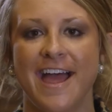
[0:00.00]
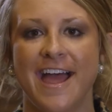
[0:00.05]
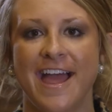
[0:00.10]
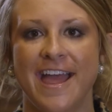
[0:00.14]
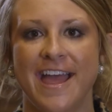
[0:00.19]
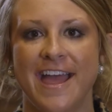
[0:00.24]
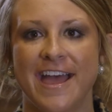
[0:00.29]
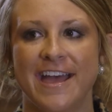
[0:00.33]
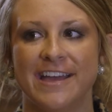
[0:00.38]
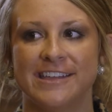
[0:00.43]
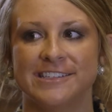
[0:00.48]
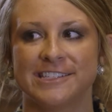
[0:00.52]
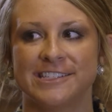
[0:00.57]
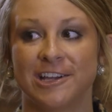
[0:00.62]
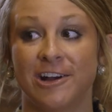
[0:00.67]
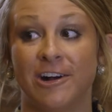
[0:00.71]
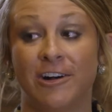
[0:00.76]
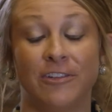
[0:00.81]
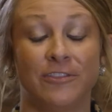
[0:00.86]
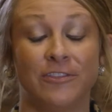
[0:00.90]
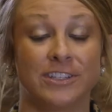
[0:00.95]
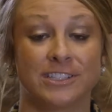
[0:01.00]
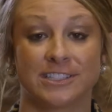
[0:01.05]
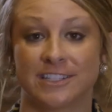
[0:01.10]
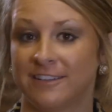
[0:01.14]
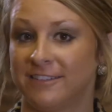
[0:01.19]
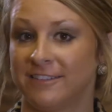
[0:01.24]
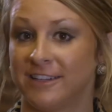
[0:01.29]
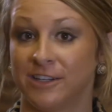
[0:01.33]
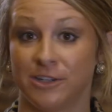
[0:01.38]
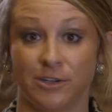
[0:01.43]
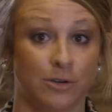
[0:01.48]
and all of a
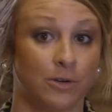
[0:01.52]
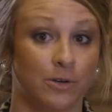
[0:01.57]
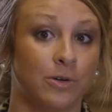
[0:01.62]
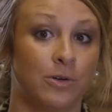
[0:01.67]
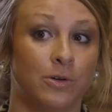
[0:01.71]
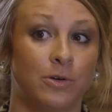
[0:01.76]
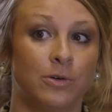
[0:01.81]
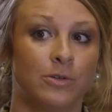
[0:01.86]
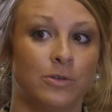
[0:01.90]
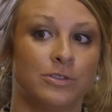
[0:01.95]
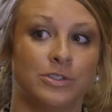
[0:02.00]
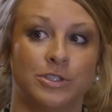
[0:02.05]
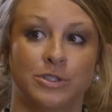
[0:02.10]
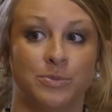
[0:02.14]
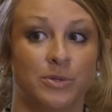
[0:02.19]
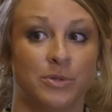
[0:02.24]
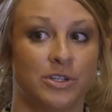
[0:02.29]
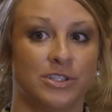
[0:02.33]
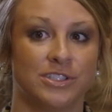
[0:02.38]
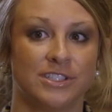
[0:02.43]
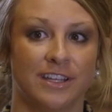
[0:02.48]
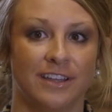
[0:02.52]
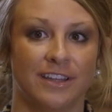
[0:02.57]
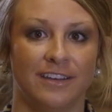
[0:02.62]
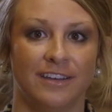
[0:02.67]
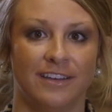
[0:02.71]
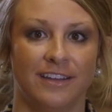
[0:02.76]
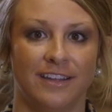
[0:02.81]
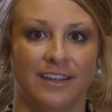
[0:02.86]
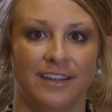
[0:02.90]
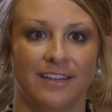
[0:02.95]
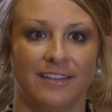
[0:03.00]
sudden they're a whole new person
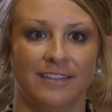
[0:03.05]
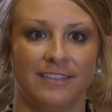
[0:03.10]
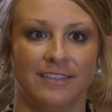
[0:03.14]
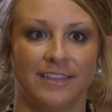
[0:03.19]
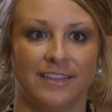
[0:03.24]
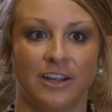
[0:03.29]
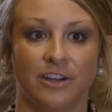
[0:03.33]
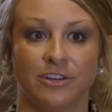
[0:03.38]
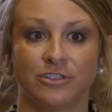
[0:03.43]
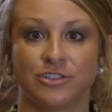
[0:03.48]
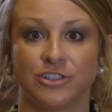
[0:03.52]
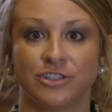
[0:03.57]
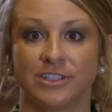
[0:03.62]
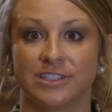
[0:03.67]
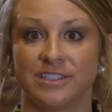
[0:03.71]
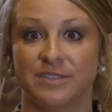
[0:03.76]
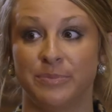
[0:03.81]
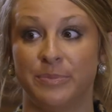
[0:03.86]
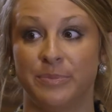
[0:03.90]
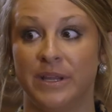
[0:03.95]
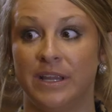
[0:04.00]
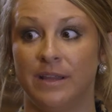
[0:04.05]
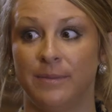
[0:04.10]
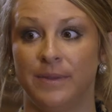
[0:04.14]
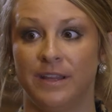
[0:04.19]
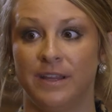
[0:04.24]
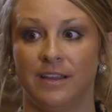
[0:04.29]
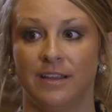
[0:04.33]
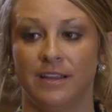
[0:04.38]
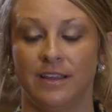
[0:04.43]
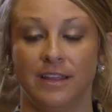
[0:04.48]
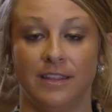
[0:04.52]
and they're just
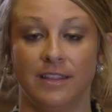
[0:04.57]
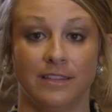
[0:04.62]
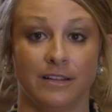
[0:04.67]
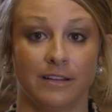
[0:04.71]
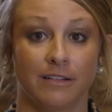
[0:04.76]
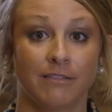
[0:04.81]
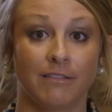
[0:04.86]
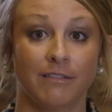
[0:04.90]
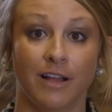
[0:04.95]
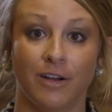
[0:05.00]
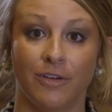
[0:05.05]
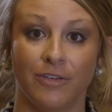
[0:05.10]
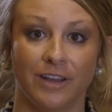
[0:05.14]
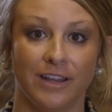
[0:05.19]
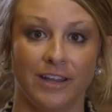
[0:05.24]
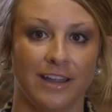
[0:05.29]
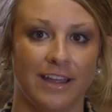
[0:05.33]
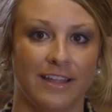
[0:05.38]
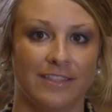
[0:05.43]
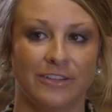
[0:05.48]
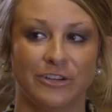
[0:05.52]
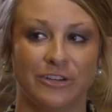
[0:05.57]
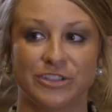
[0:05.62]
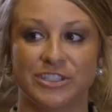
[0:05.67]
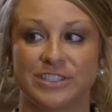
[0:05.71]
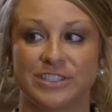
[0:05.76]
beaming and they're glowing and they're